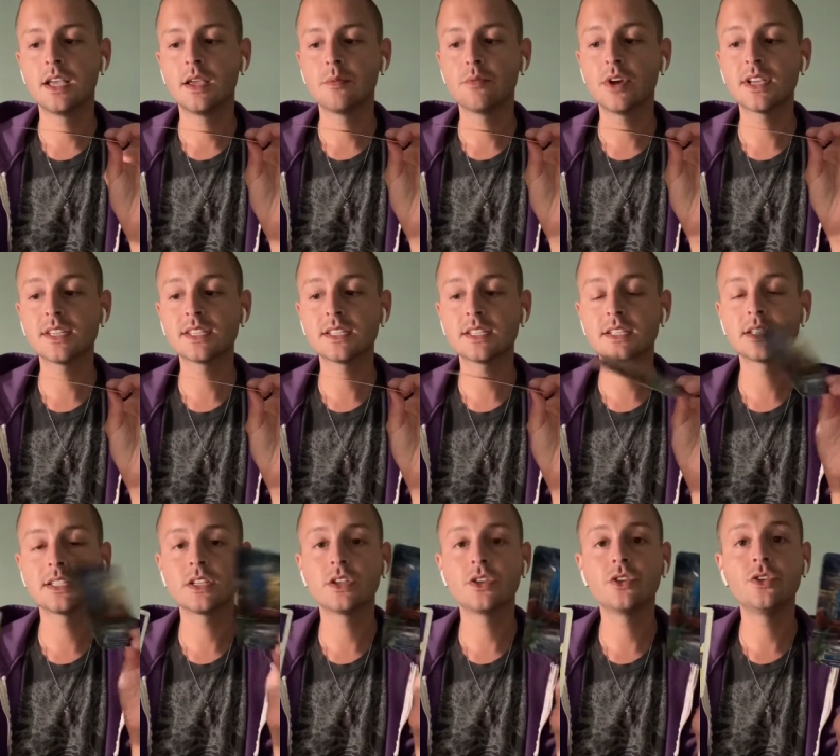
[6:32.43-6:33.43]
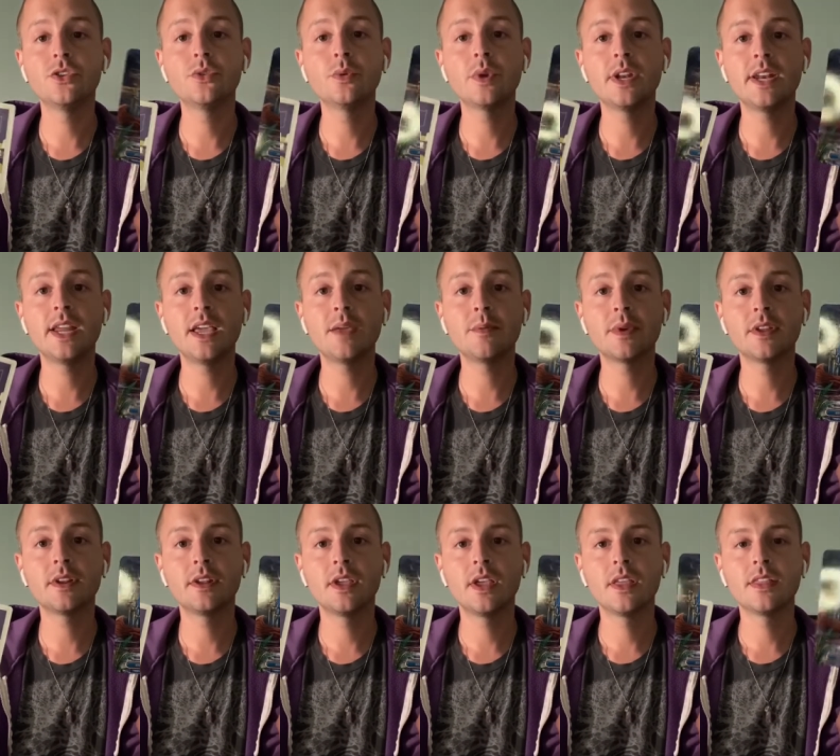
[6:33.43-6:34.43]
present, you name it,
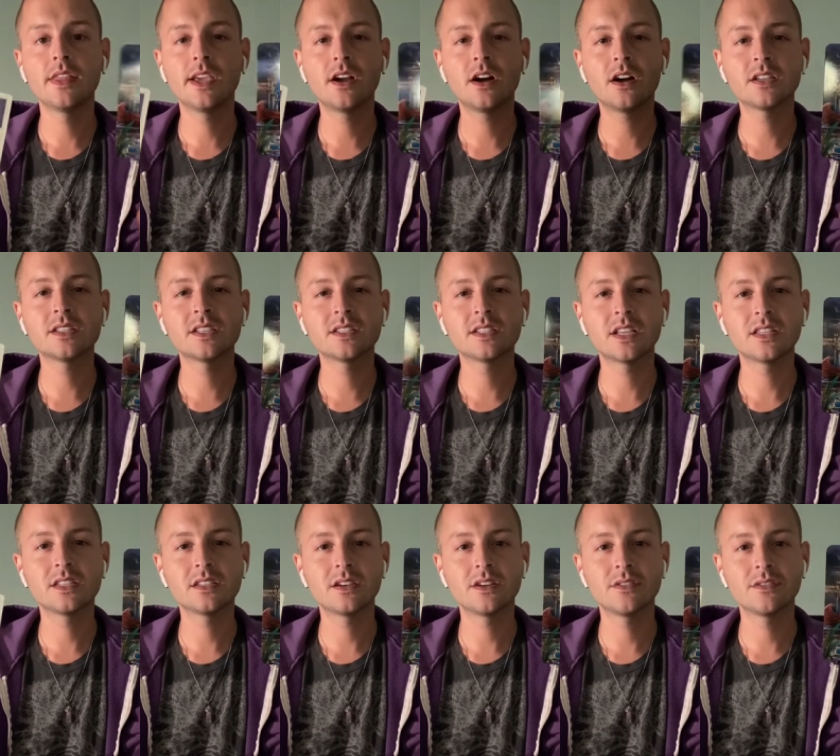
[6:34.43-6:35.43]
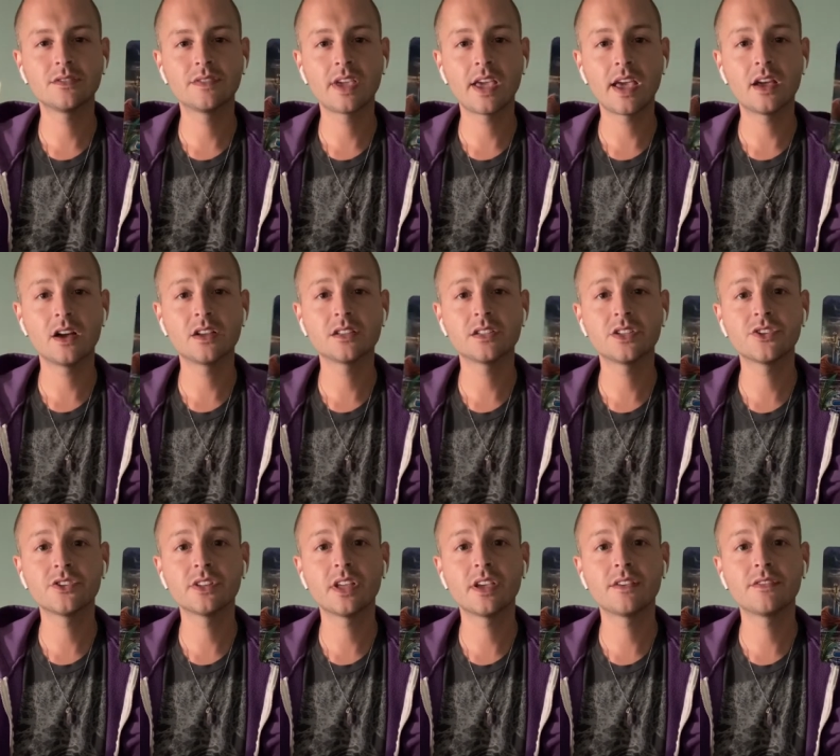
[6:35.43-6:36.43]
they cause a sense of chaos in your
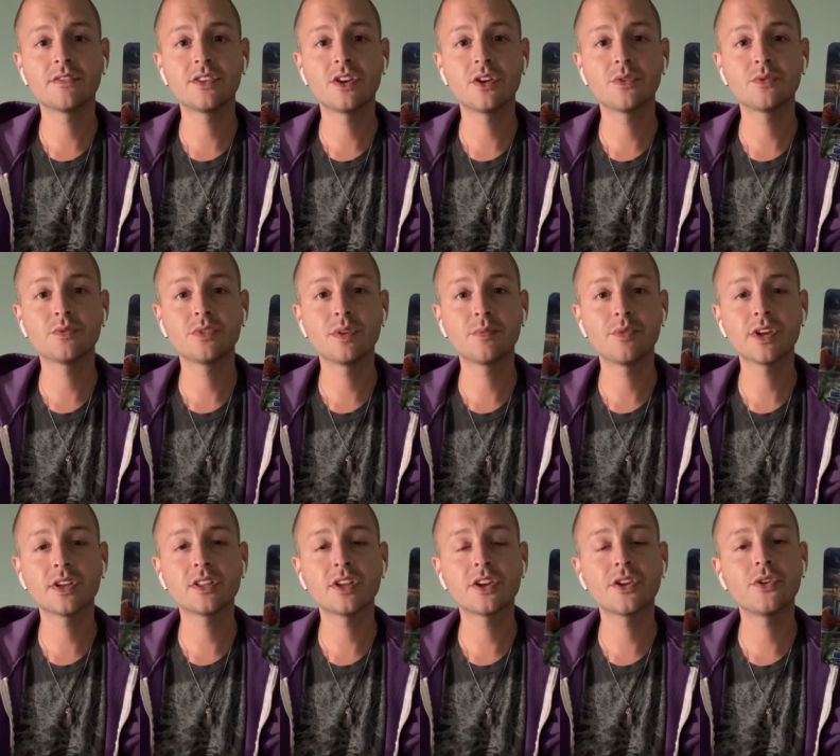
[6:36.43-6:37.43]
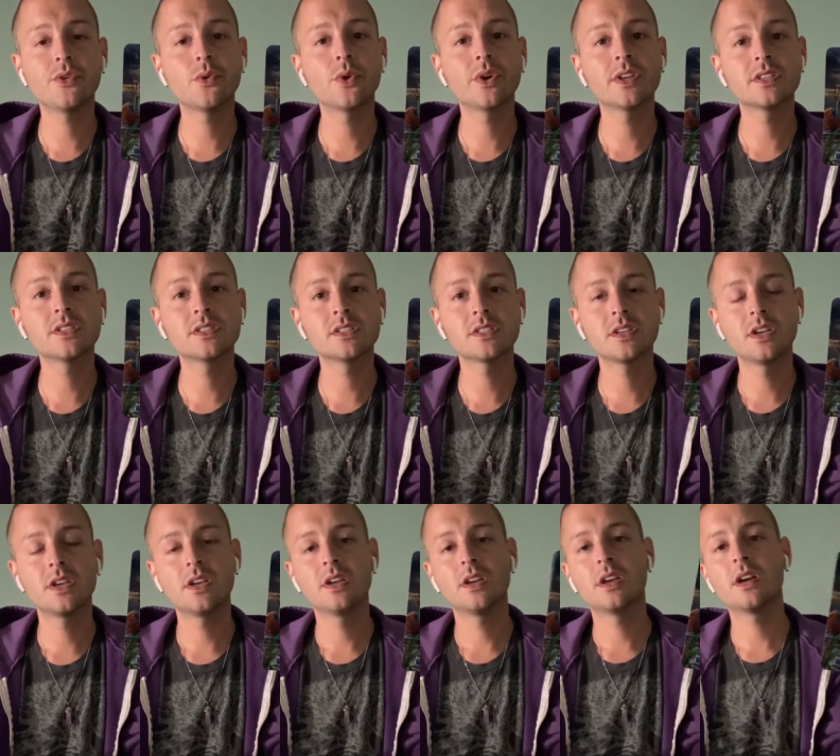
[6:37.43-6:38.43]
life. You know, they bring a lot of noise.
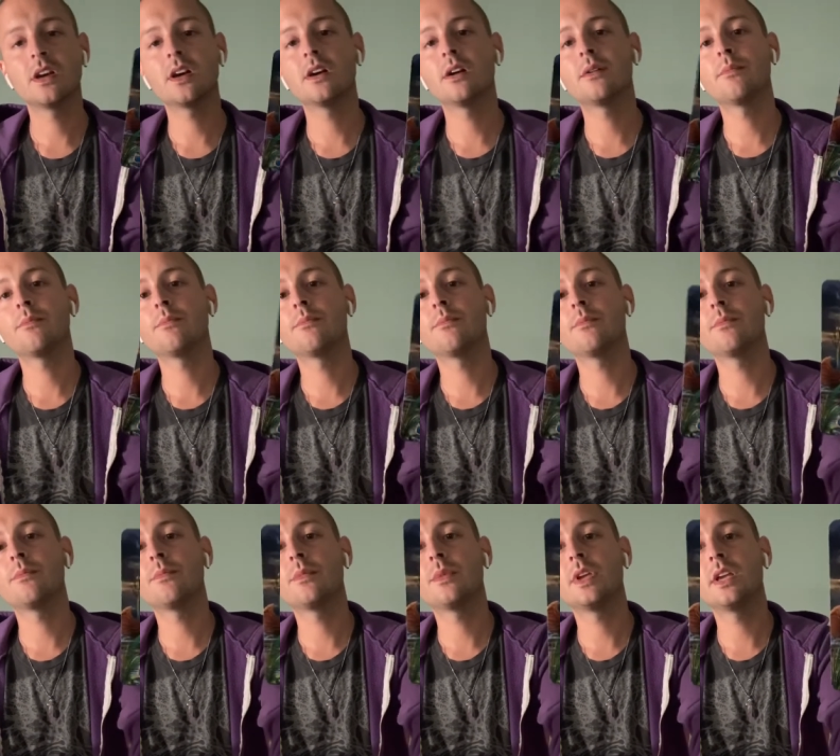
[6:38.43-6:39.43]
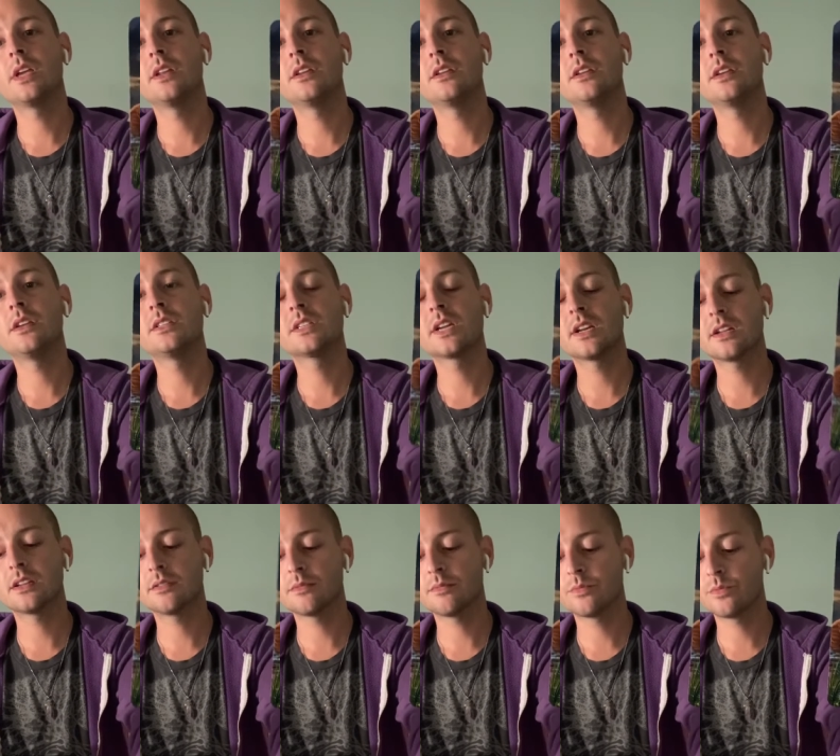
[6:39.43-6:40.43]
Um, and it's
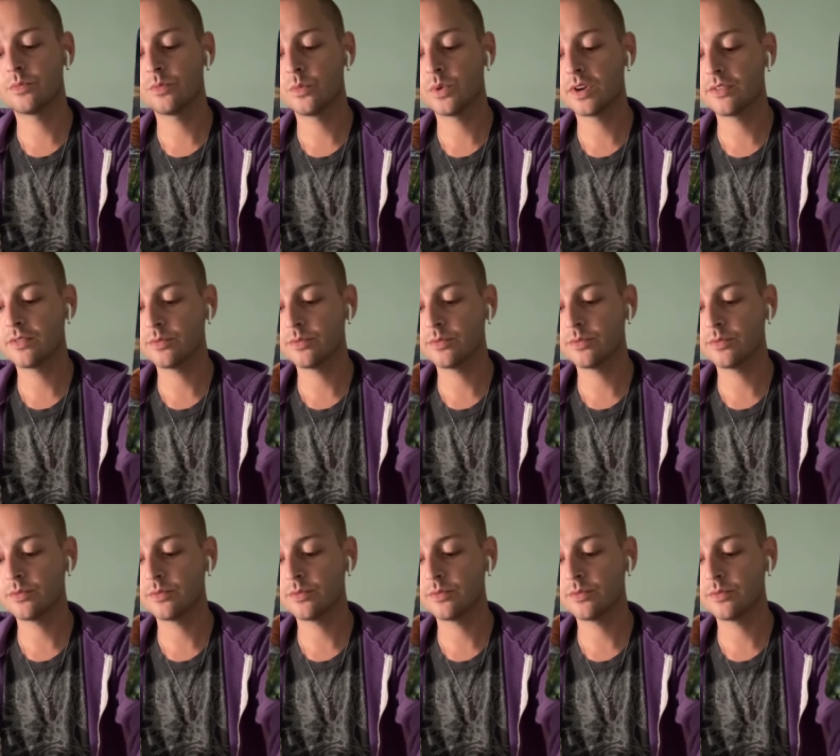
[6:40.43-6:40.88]
gonna, what,